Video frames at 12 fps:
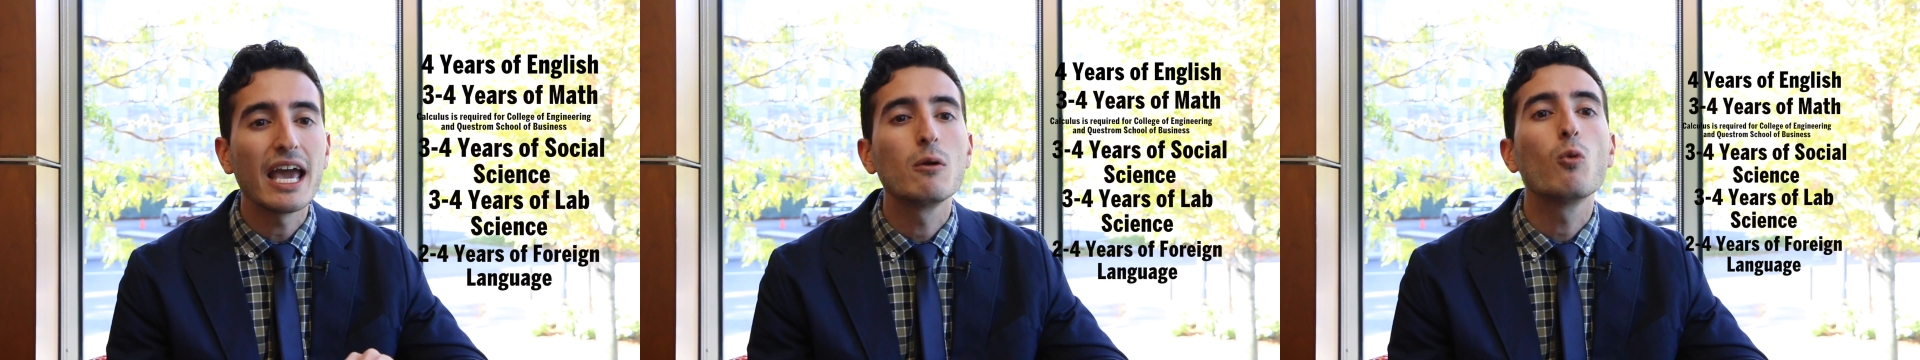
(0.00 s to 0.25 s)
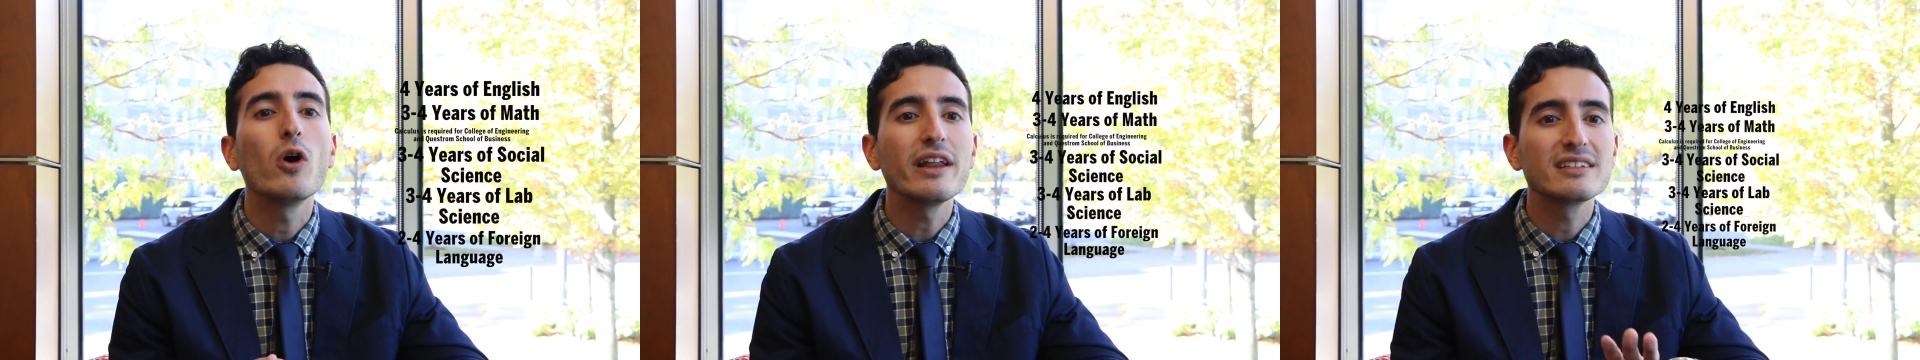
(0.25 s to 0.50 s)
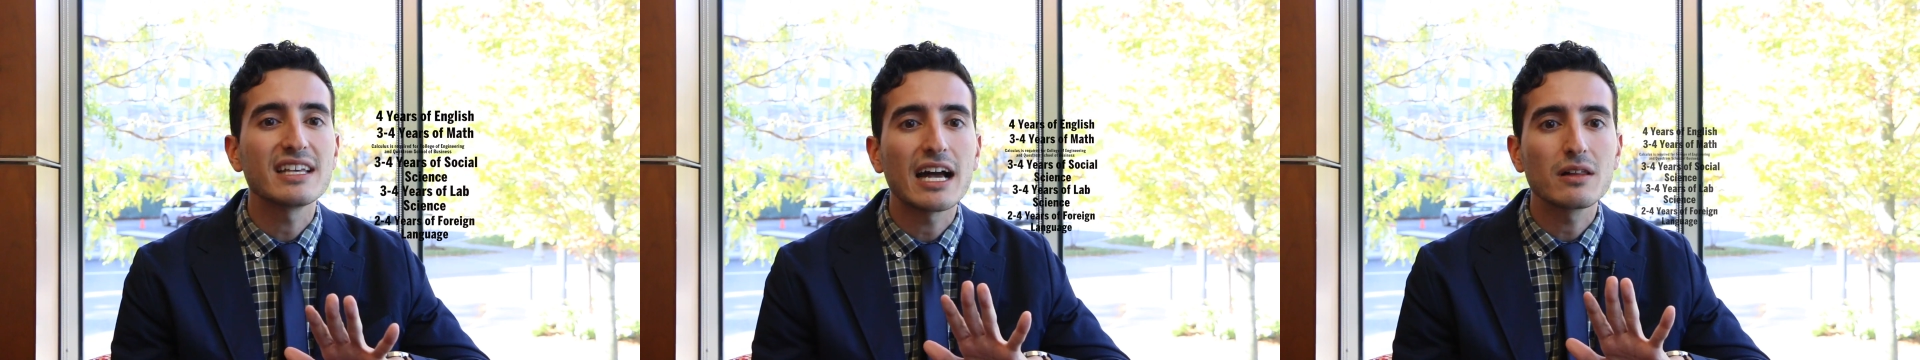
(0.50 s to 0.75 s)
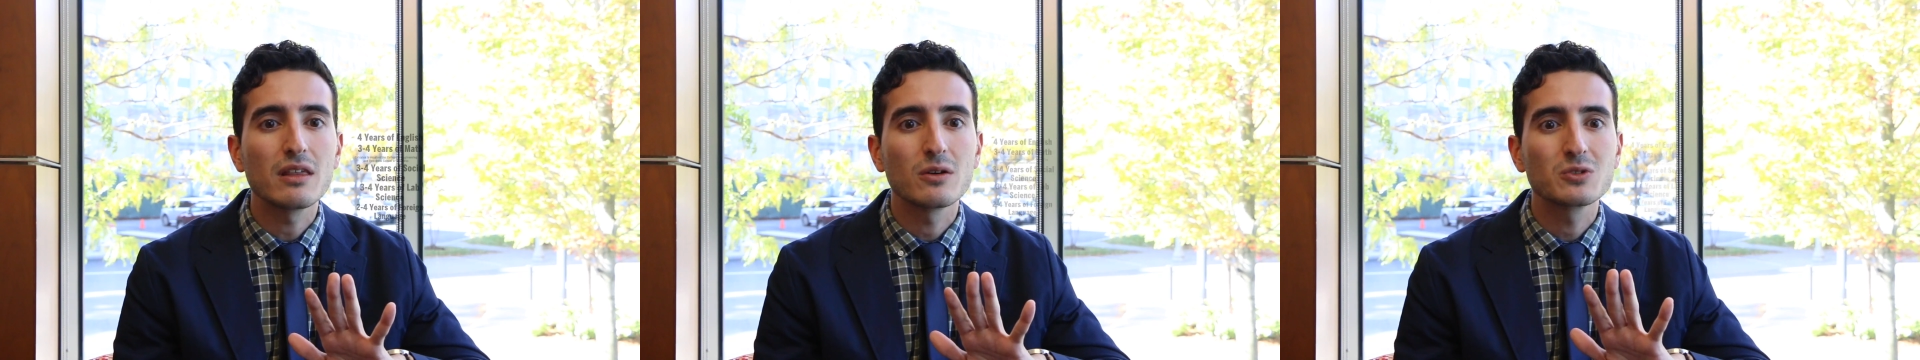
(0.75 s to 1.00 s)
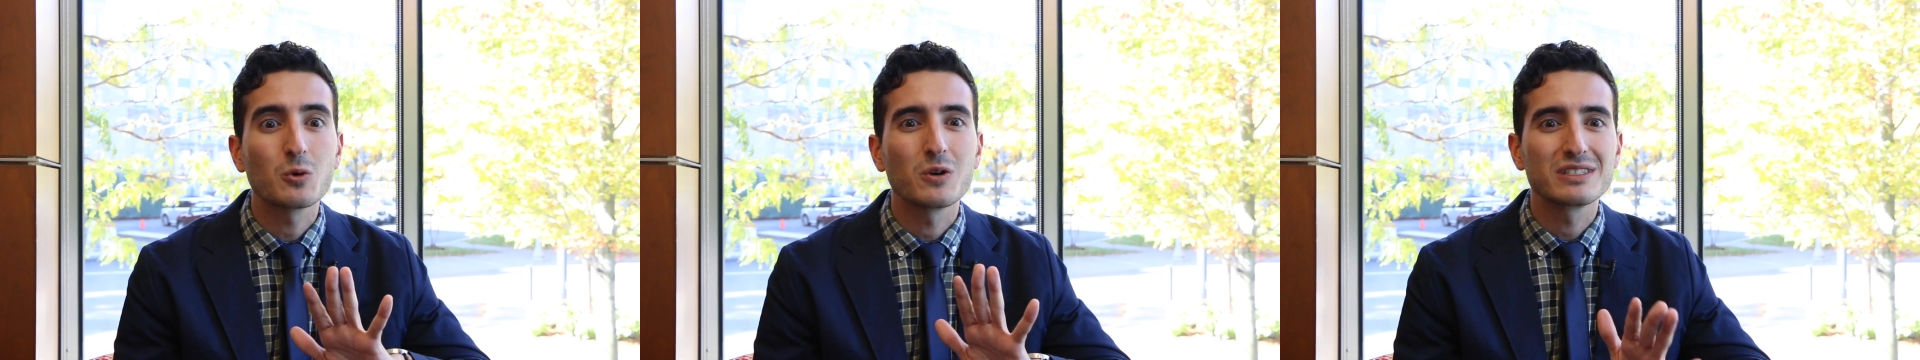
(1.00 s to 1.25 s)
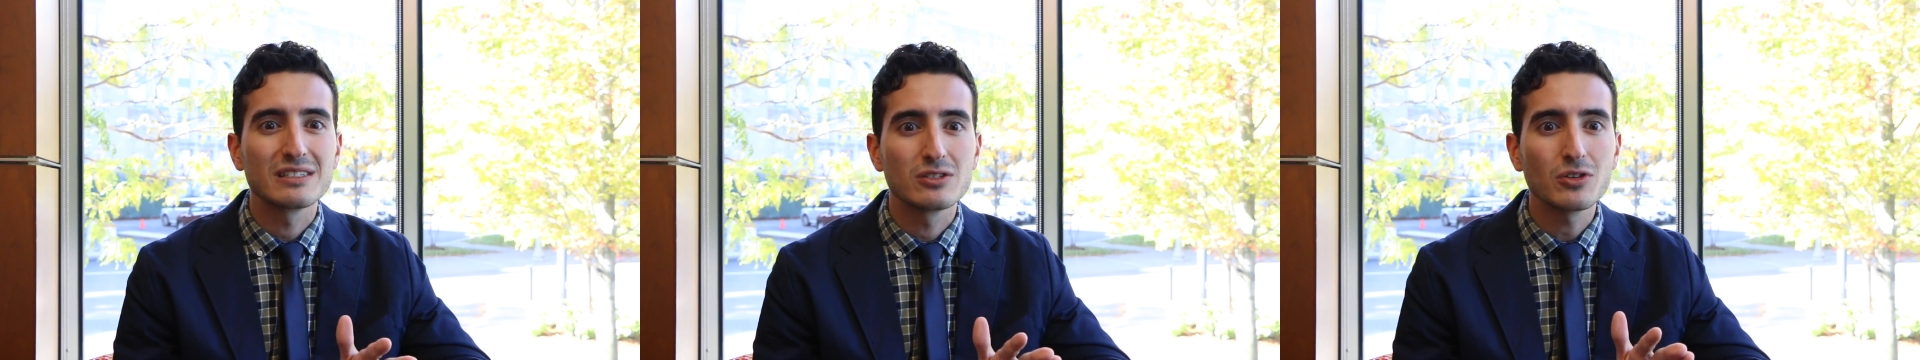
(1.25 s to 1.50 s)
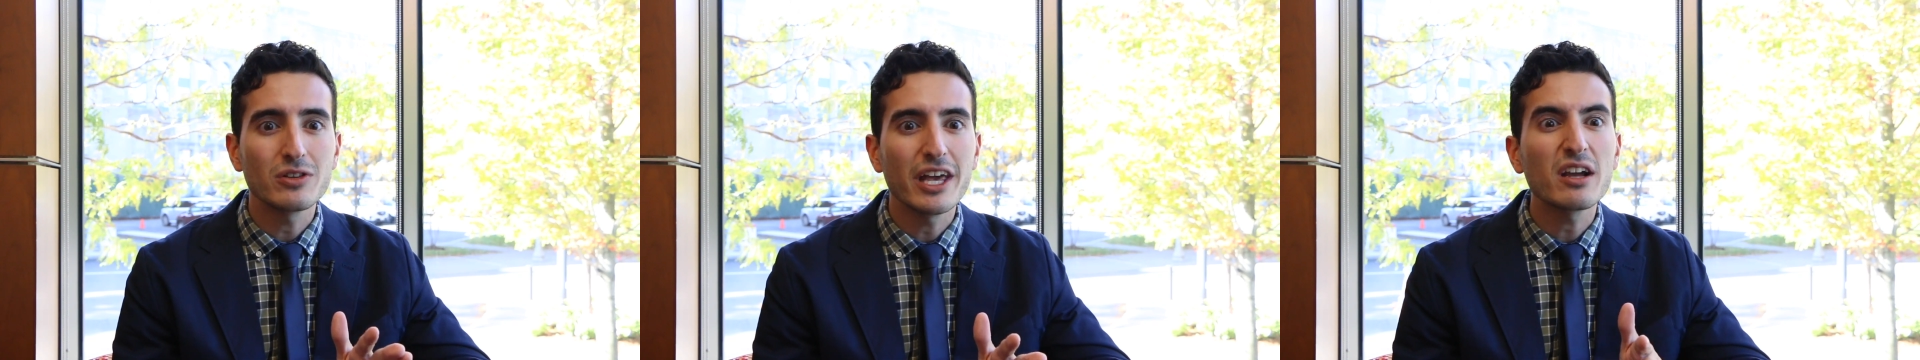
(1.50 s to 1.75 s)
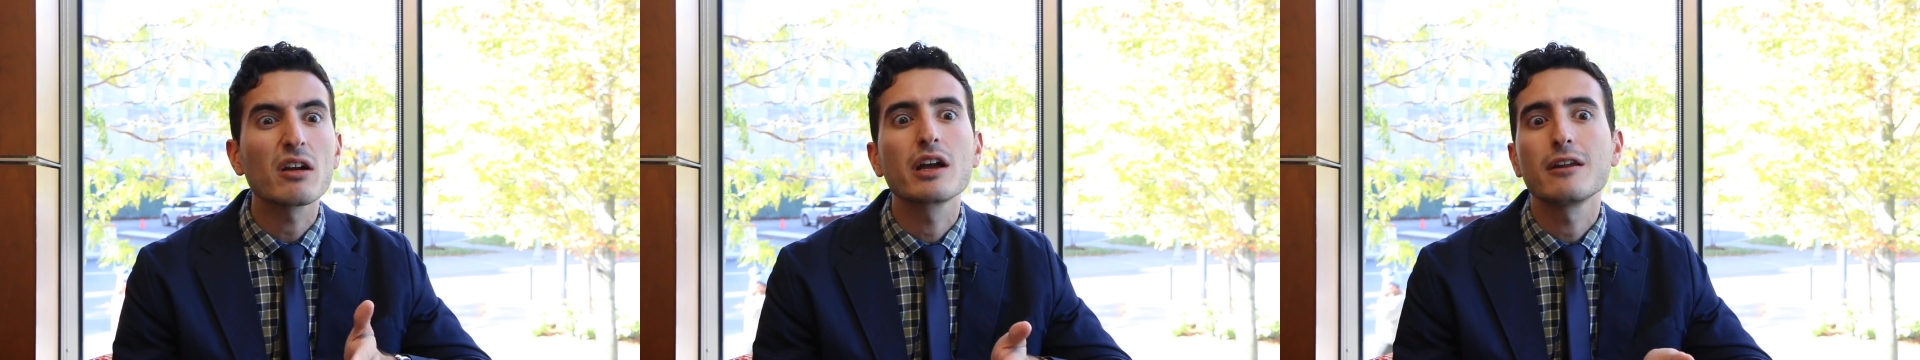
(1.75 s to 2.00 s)
And what exactly those courses look
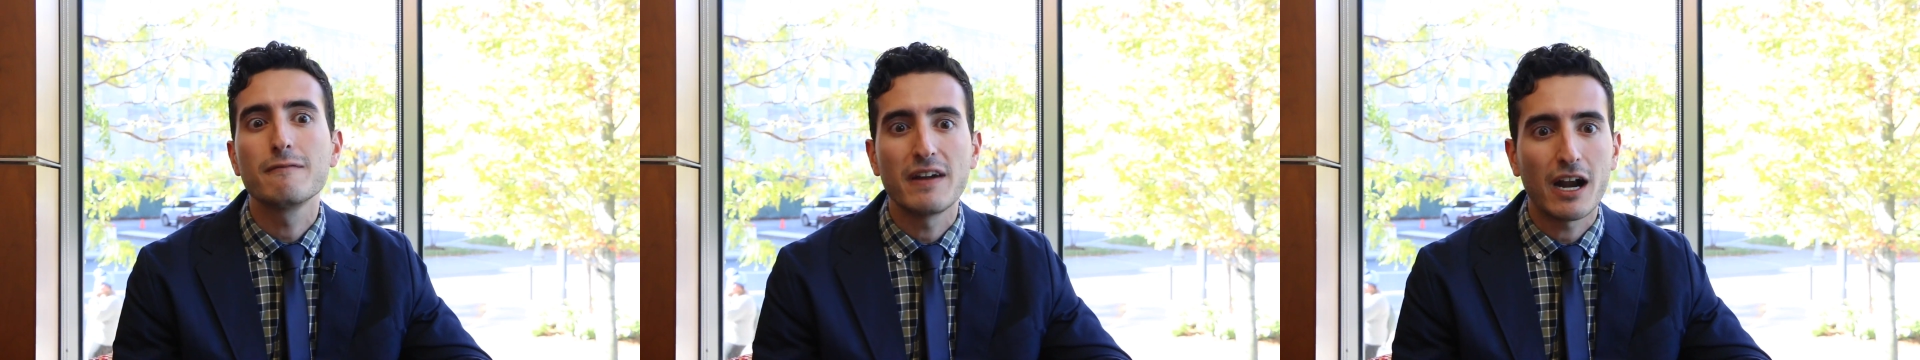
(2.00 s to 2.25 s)
like are going to